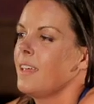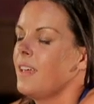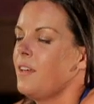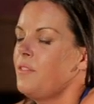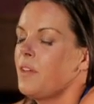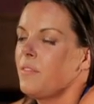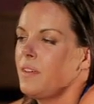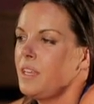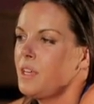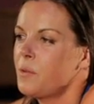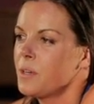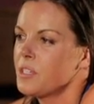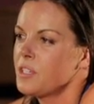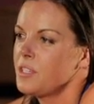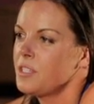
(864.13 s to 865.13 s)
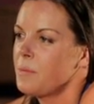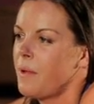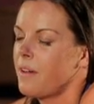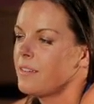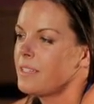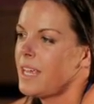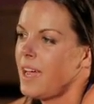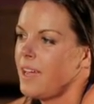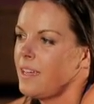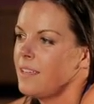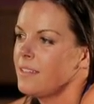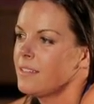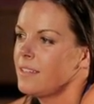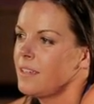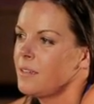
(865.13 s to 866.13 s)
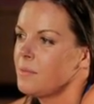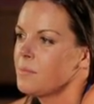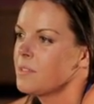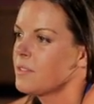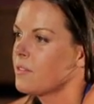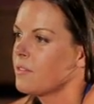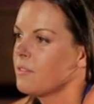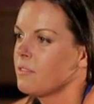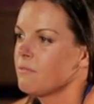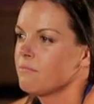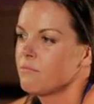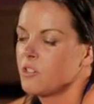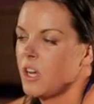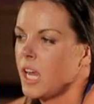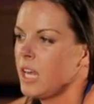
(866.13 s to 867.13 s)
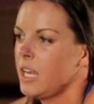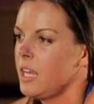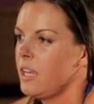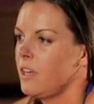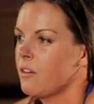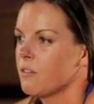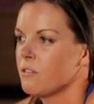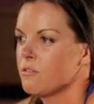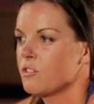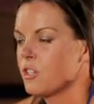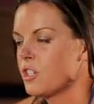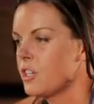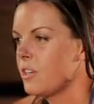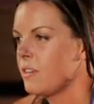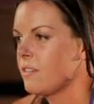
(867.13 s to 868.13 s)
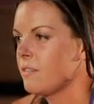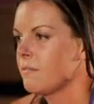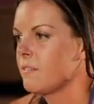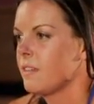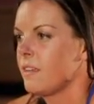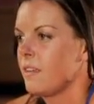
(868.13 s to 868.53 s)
If you have any questions about diet tips or training or nutrition,